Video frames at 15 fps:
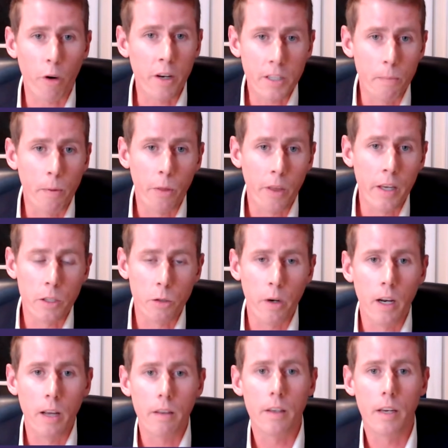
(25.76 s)
Three simple things,
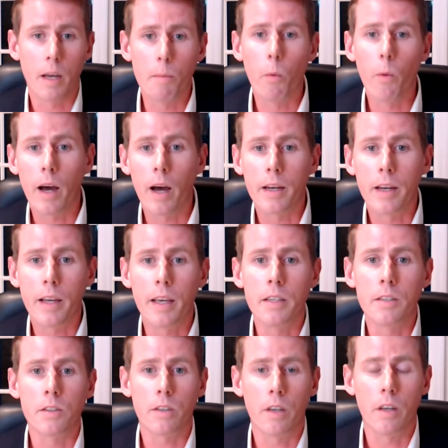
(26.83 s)
really. Number one
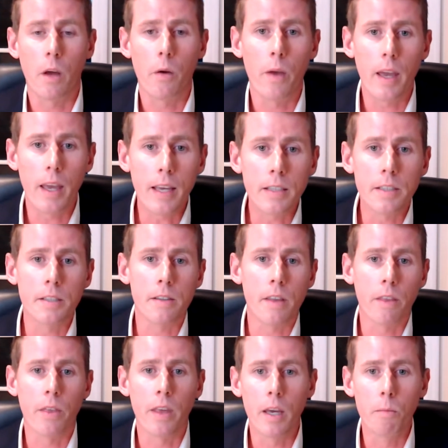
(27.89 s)
is, you know, is
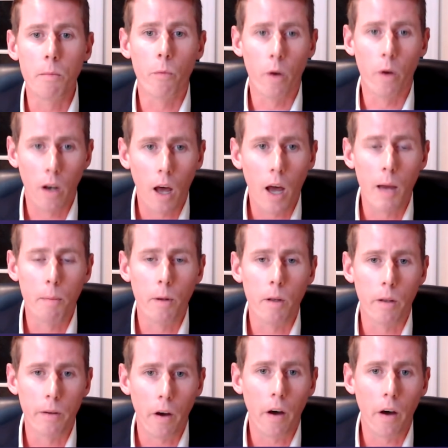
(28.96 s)
the theme
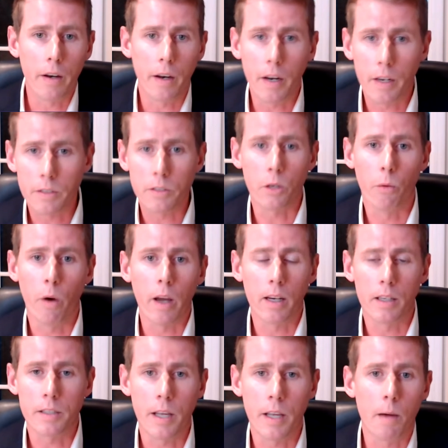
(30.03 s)
reliable or not? And as you
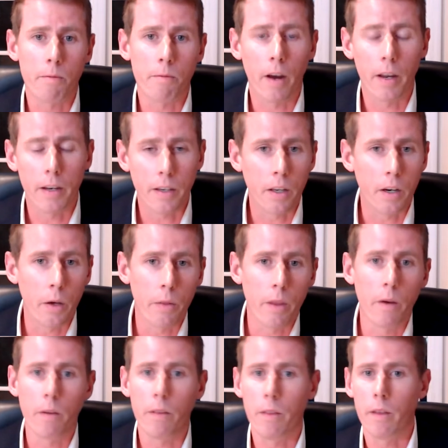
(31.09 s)
rightly said up front, you know,
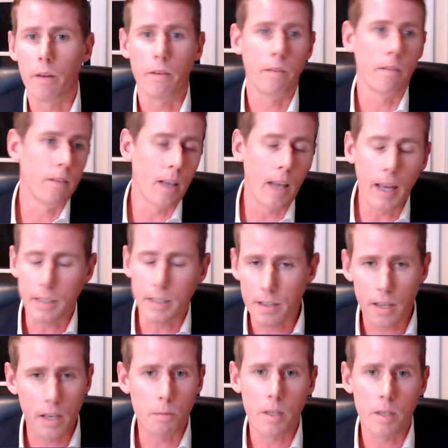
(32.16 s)
there the
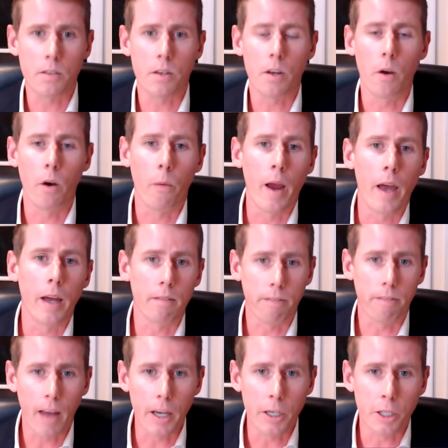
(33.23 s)
latest themes this year around
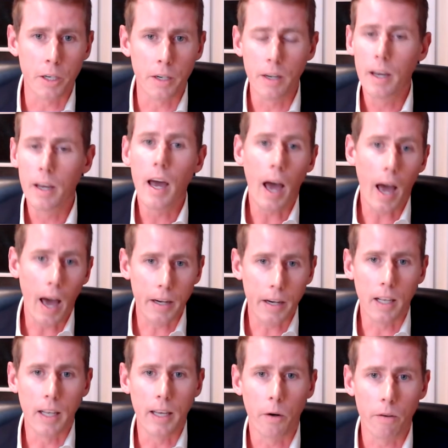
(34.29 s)
inflation,
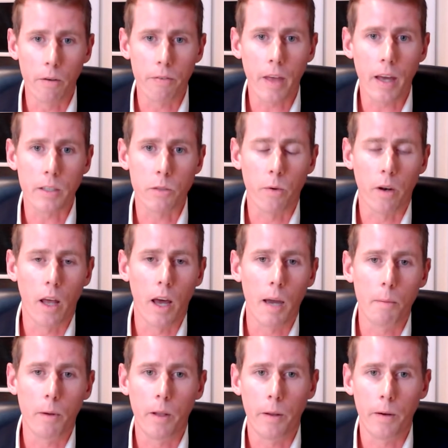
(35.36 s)
unclear if that's
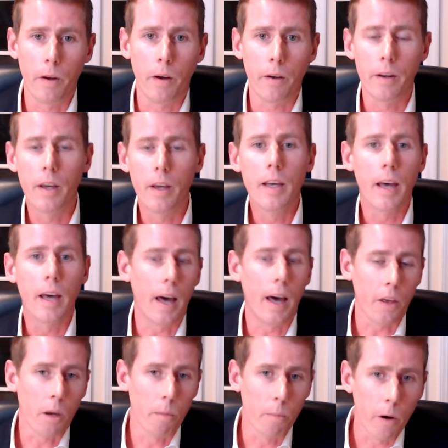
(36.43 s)
reliable or not.
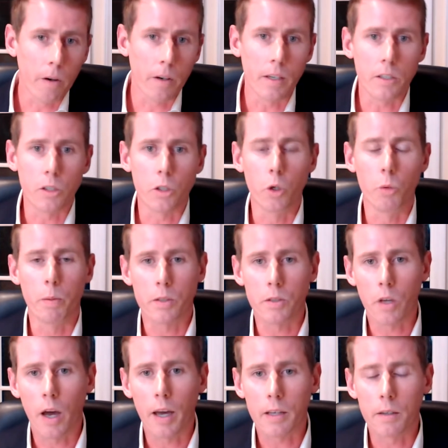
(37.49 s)
The commodity super
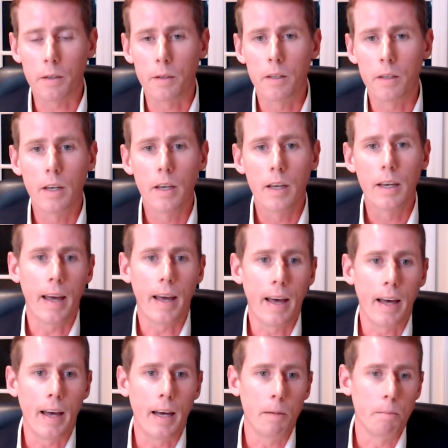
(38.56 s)
cycle,
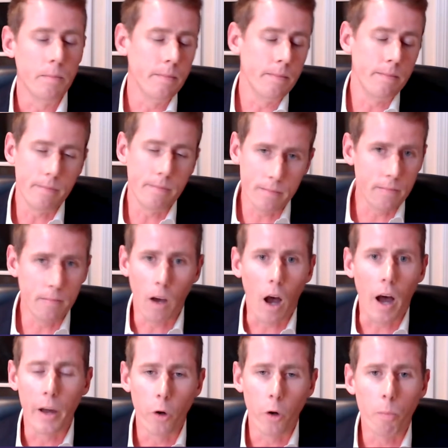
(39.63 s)
iron
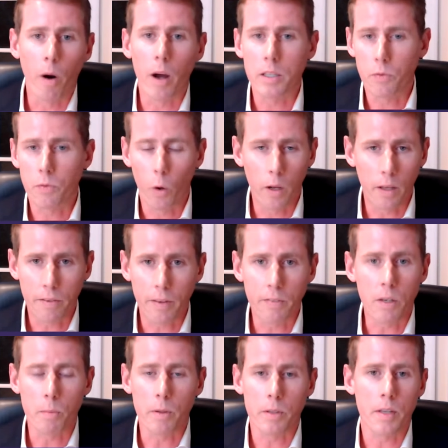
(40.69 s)
ore price falling
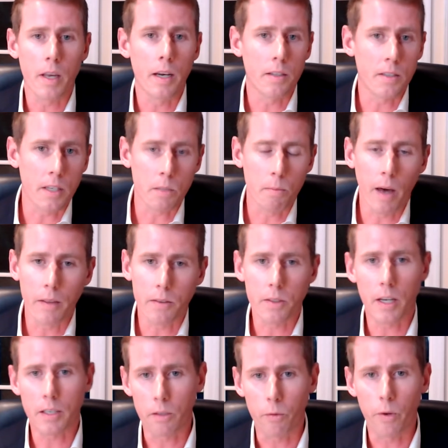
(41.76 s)
50% in 6
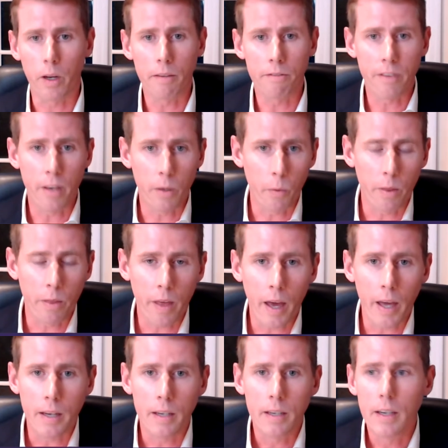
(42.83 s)
months doesn't really fit with
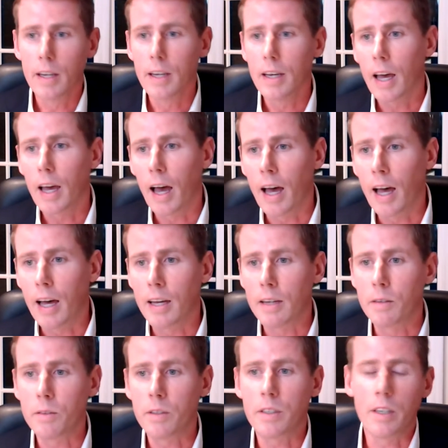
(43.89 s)
that.
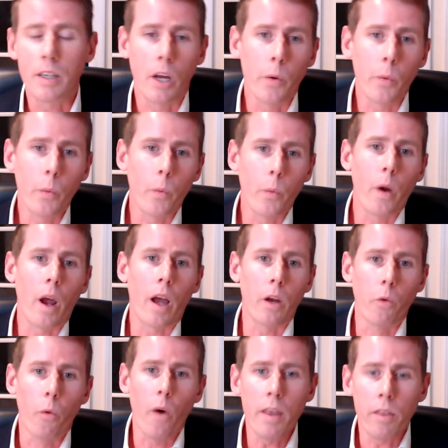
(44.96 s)
You know, a
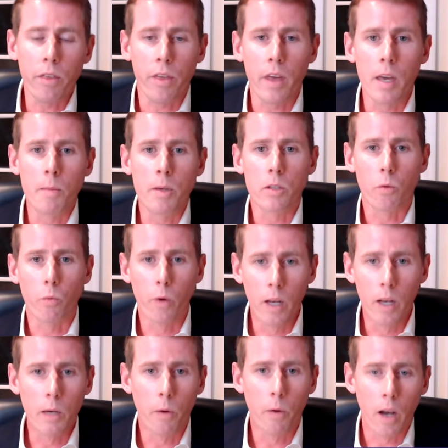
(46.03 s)
great theme is
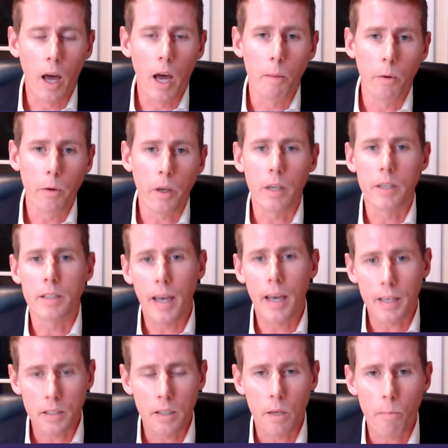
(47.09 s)
really reliable. You can
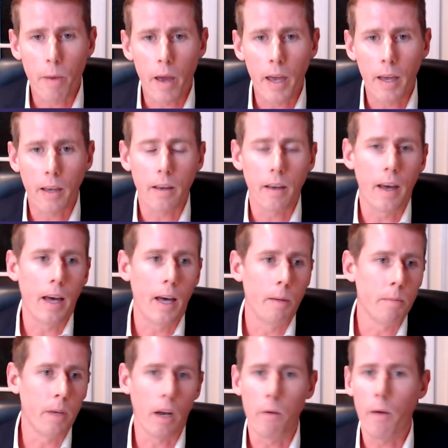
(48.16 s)
take it to the bank.
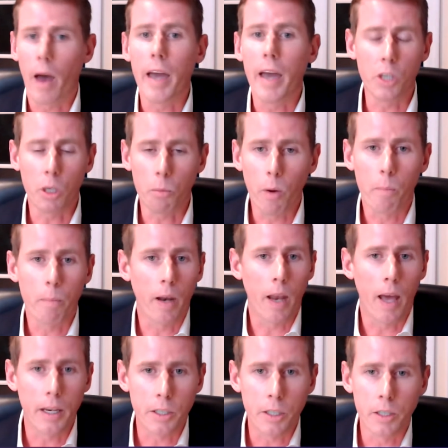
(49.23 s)
You know, aging
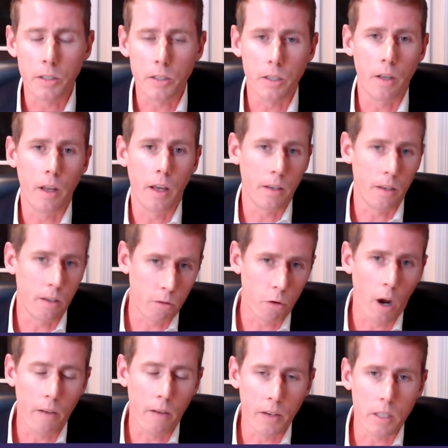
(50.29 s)
populations and
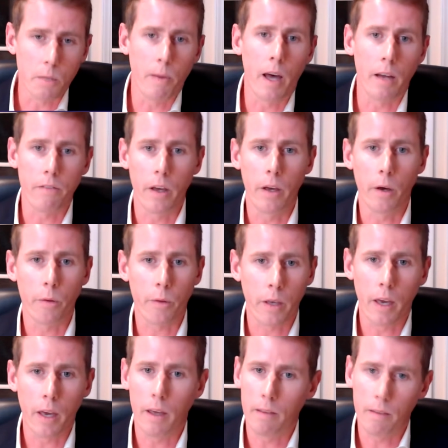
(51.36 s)
driving demand for
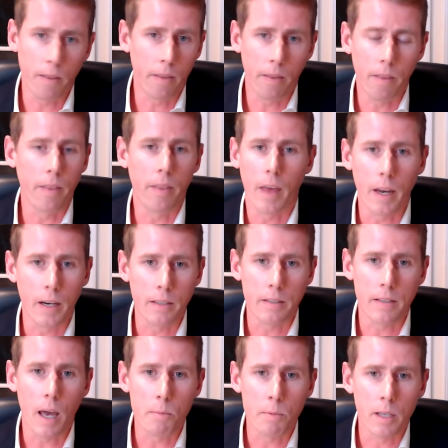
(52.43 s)
healthcare, that
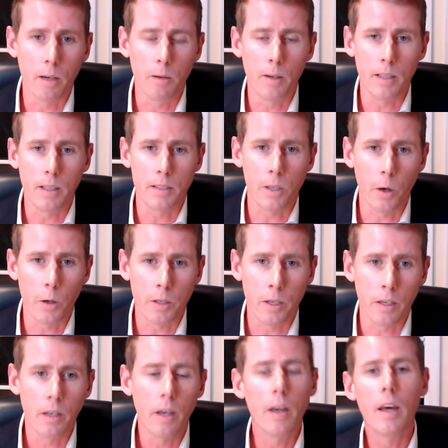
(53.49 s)
is absolutely
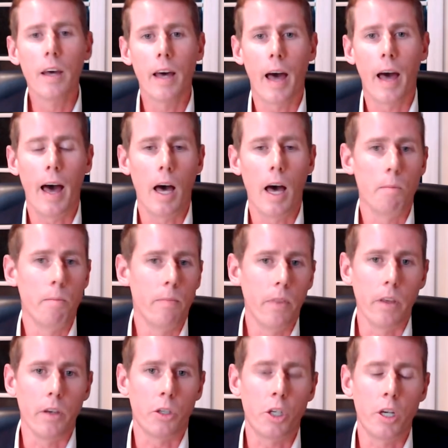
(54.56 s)
certain.
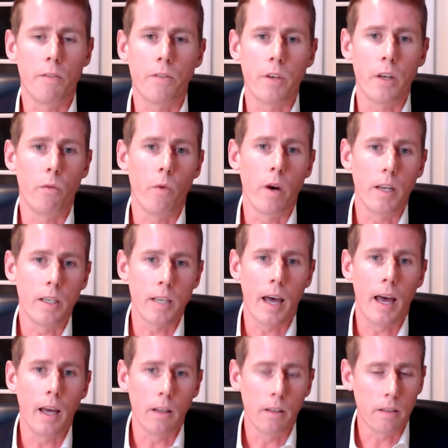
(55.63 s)
The shift in
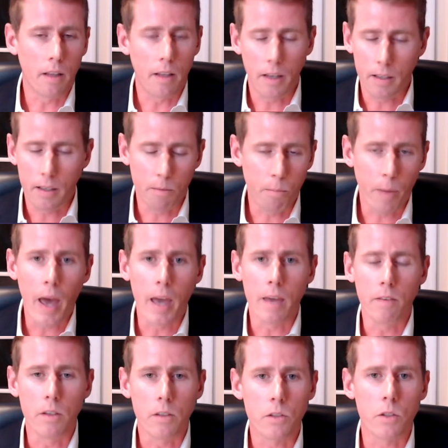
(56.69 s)
retail
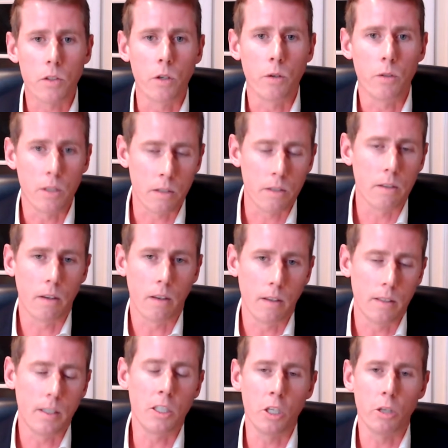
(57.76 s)
behaviors to
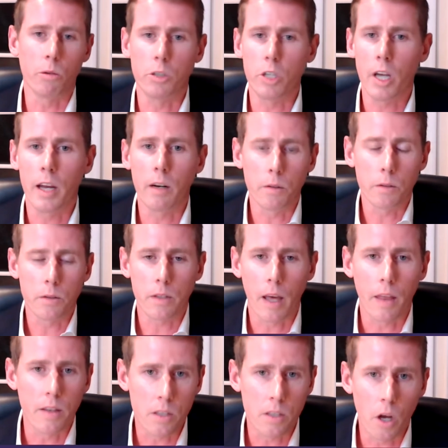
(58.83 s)
digital channels,
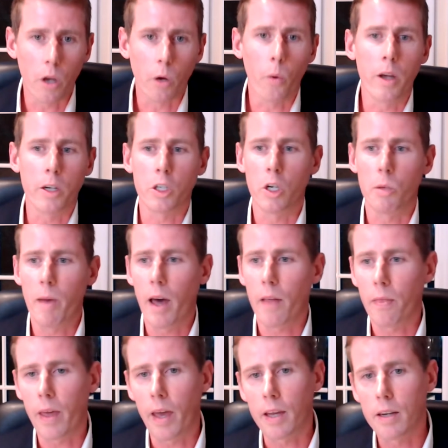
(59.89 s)
there's no question
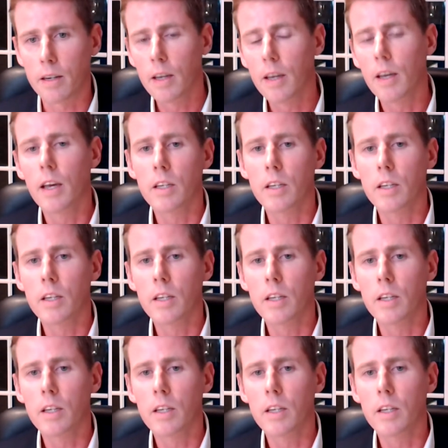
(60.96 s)
about that.